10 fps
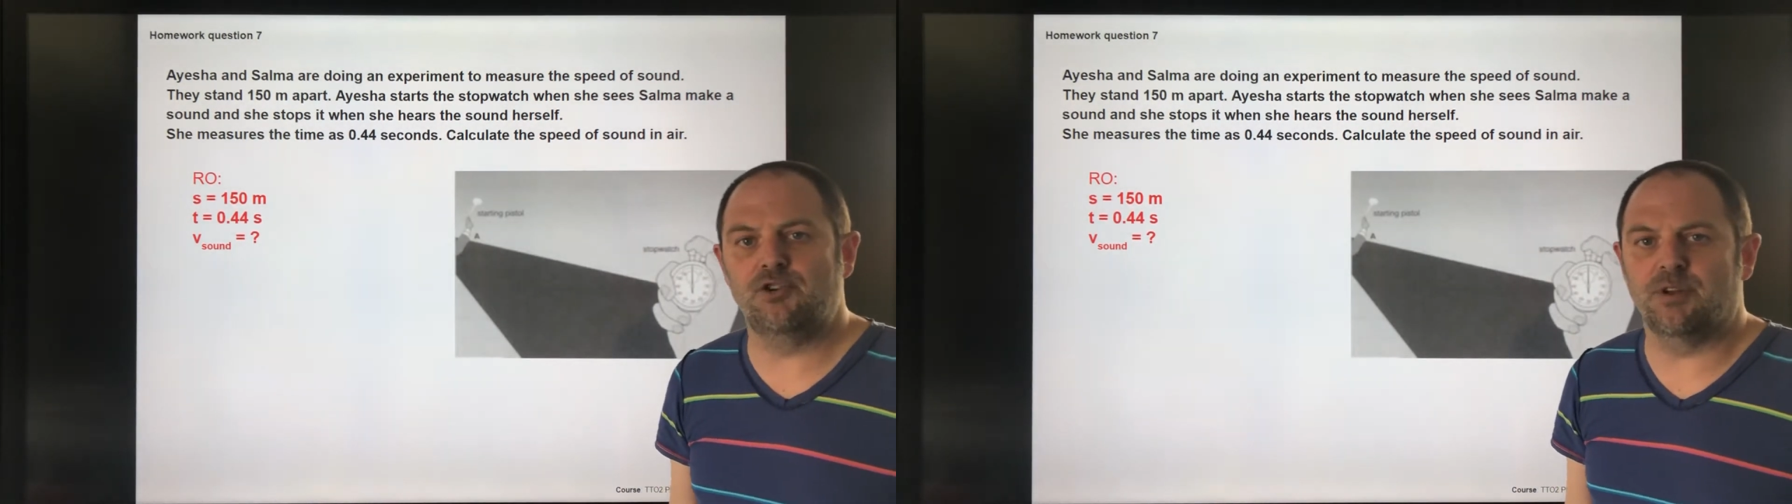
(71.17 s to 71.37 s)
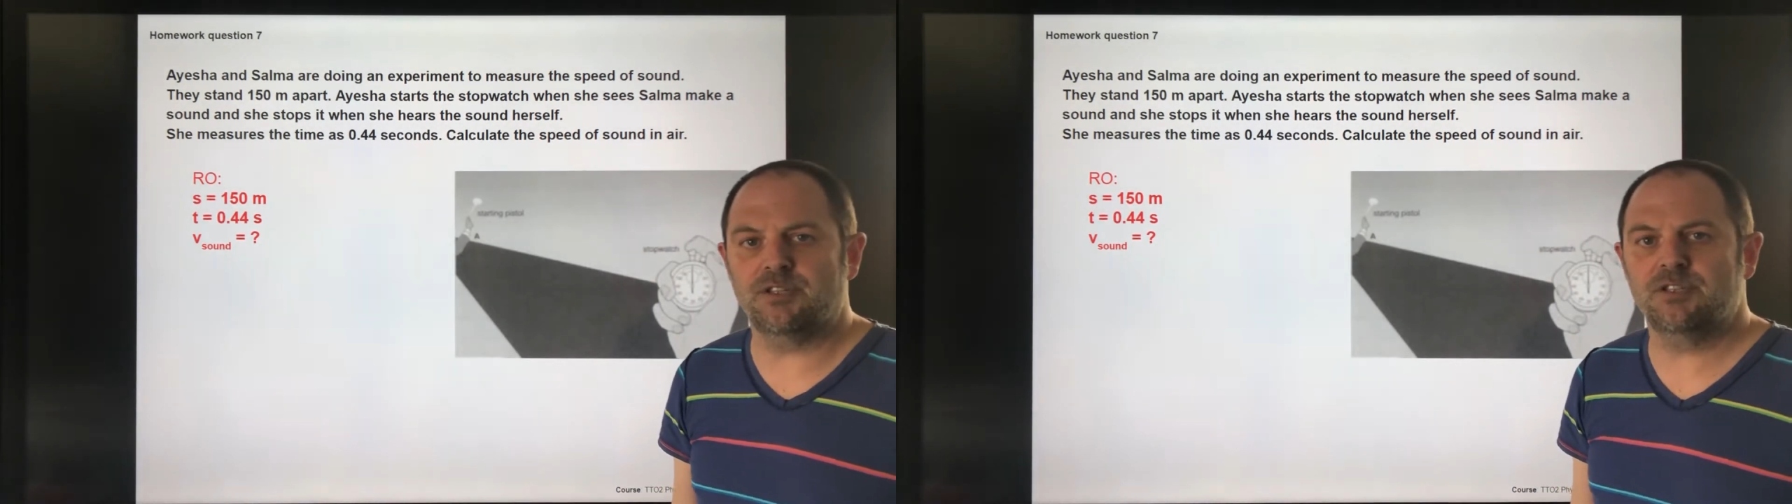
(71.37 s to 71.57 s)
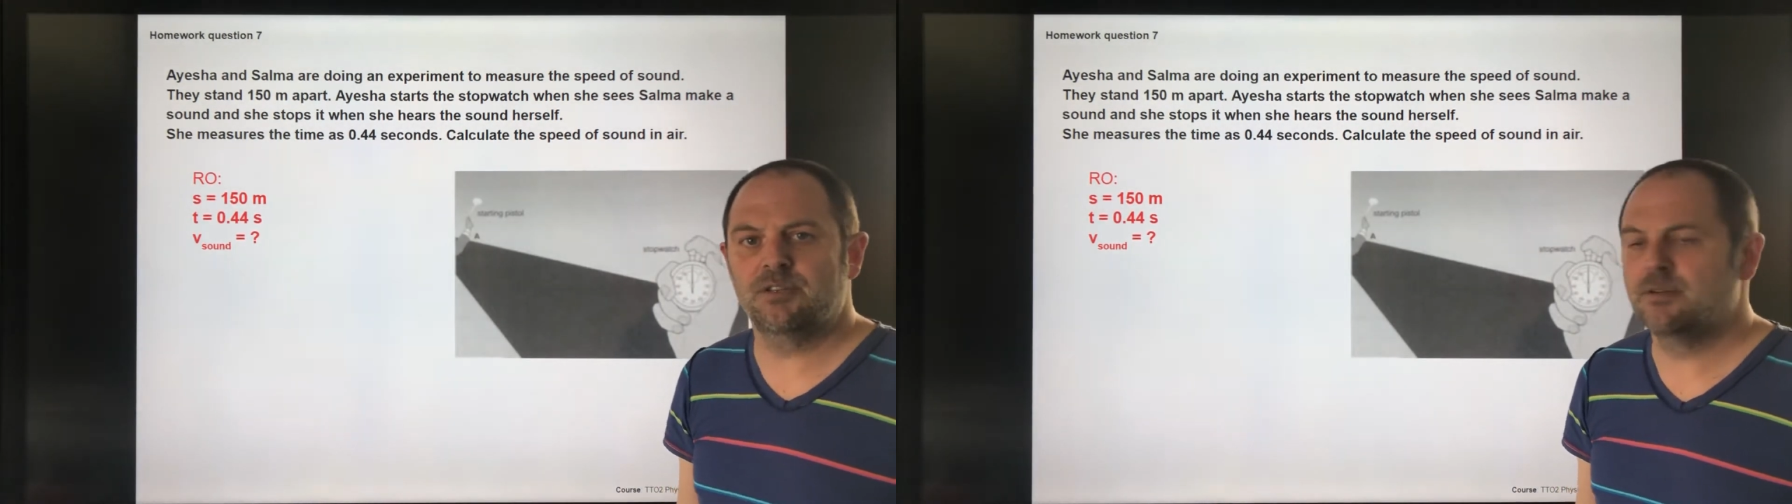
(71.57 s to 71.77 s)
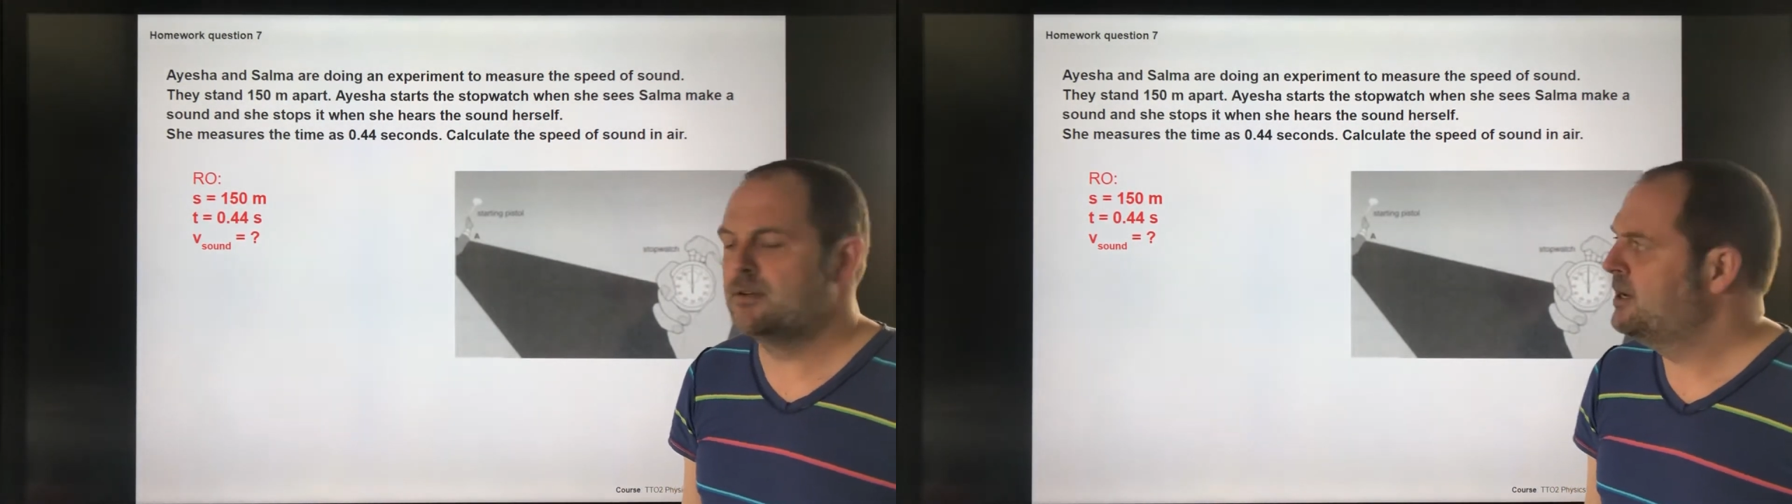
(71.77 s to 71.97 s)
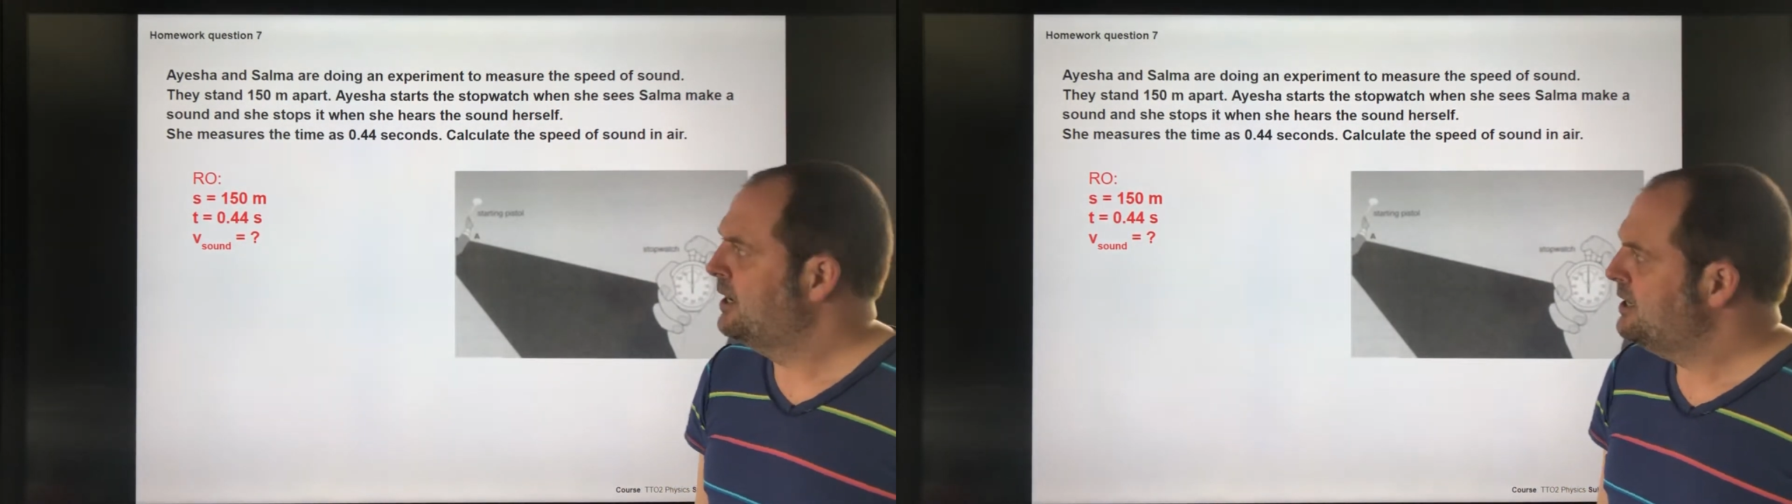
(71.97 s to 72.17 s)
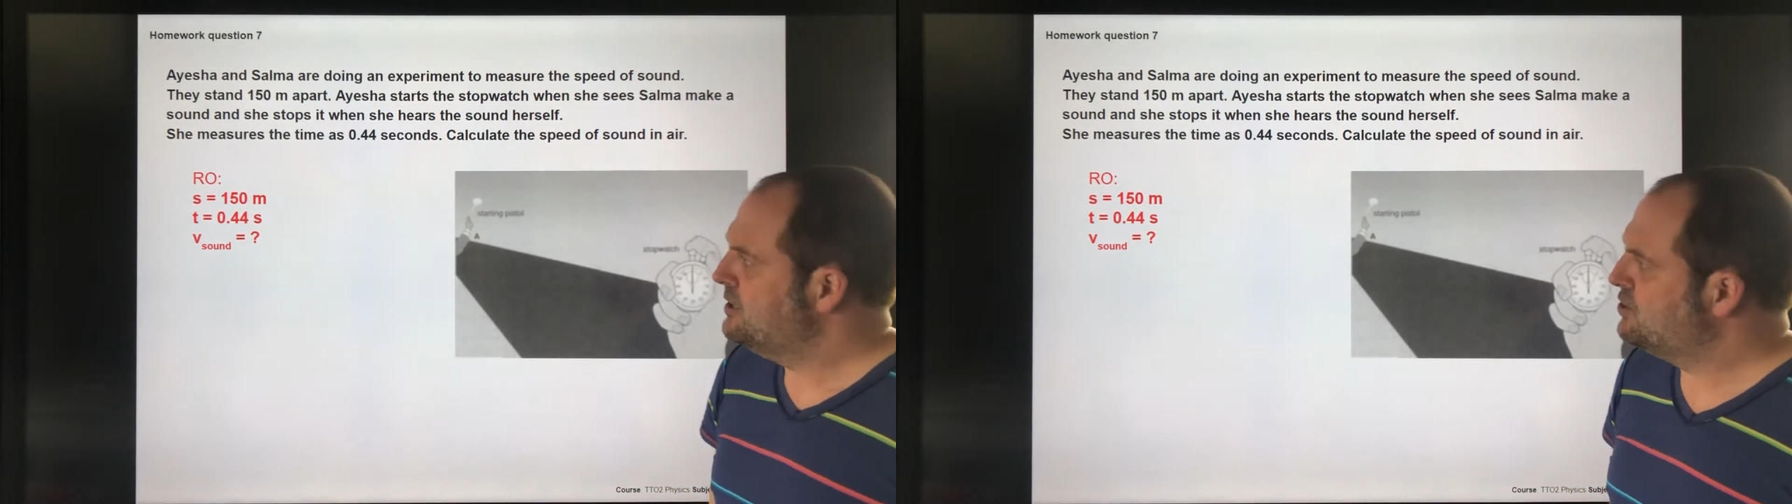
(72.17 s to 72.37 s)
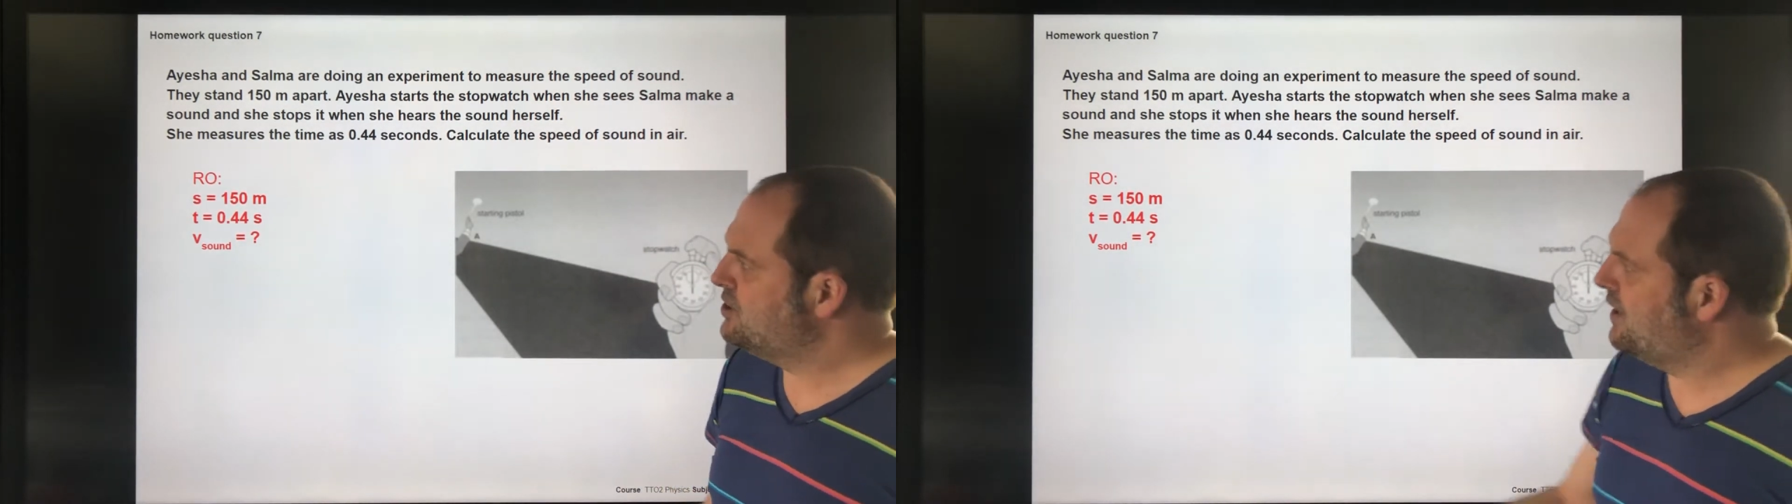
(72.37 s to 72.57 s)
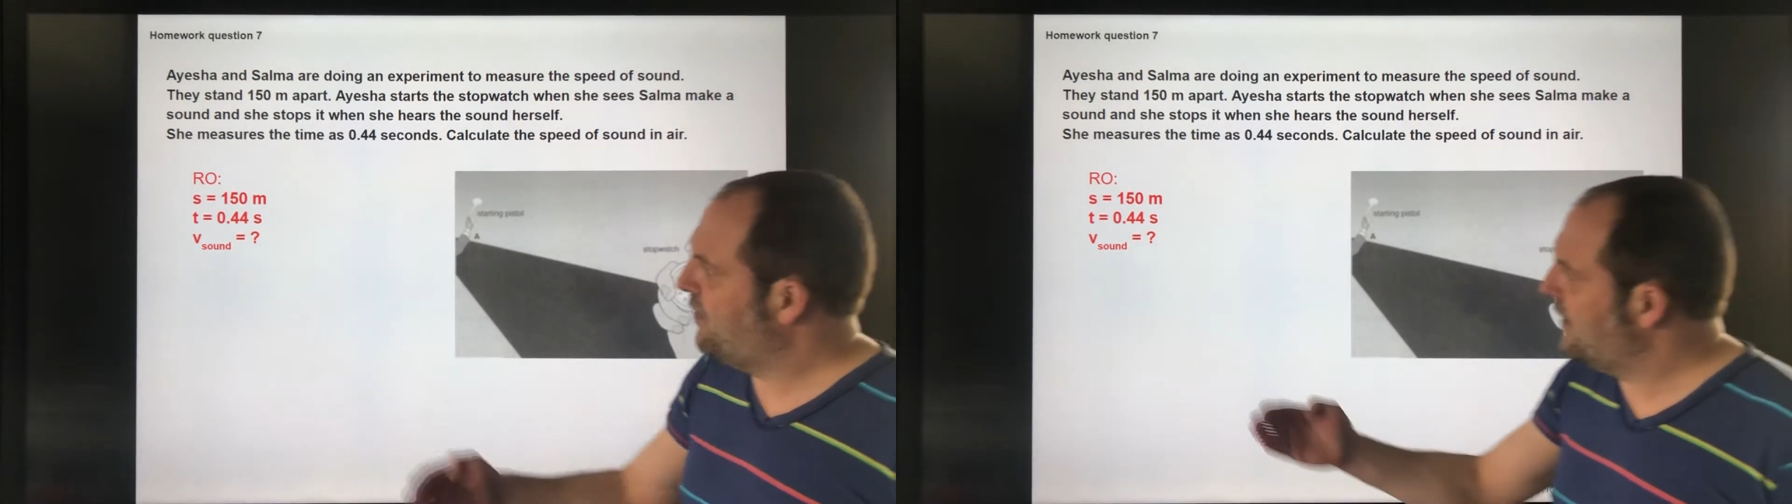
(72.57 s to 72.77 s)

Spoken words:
units. You see, the thing